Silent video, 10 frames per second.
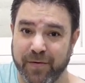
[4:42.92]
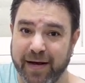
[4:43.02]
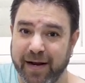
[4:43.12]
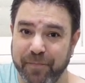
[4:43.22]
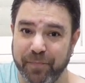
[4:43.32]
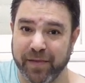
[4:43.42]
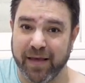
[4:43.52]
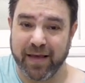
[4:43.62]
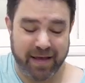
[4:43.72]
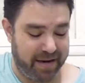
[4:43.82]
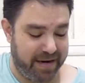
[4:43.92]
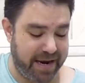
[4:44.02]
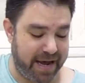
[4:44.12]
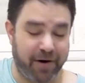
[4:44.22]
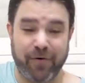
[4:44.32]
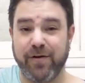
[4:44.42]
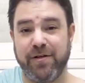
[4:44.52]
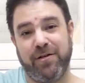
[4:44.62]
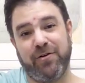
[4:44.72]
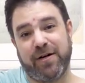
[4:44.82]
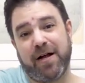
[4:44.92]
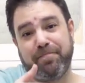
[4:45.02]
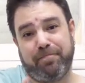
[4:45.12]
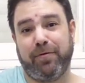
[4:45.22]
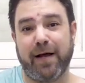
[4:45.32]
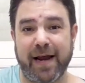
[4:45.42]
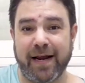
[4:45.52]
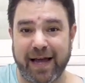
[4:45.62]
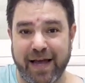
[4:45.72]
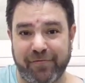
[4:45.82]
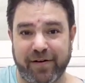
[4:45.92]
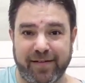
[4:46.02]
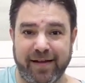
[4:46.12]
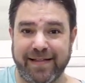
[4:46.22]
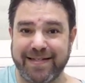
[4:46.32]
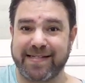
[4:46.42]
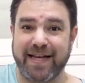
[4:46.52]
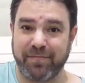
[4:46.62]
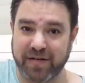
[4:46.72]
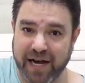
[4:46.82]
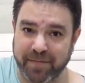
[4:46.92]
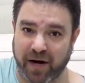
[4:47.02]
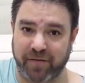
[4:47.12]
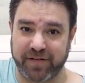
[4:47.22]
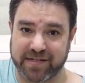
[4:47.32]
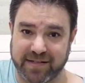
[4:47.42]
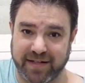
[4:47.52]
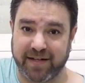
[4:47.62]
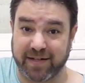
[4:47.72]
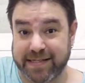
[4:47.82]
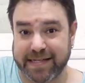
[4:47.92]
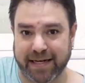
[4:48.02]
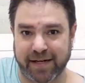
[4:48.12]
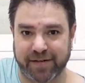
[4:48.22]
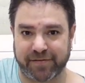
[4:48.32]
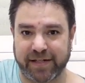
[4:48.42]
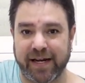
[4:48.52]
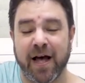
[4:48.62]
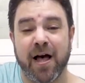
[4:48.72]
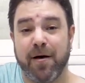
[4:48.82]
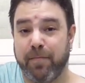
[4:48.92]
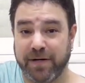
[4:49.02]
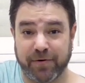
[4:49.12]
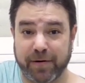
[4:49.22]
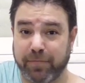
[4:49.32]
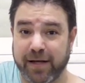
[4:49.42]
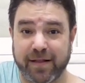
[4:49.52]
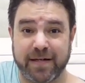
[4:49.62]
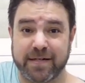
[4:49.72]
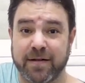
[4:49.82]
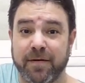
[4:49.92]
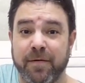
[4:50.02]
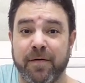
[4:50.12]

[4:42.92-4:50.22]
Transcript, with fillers: Okay? Now, you're not playing everything at the same time, obviously, consecutively, but you can play this.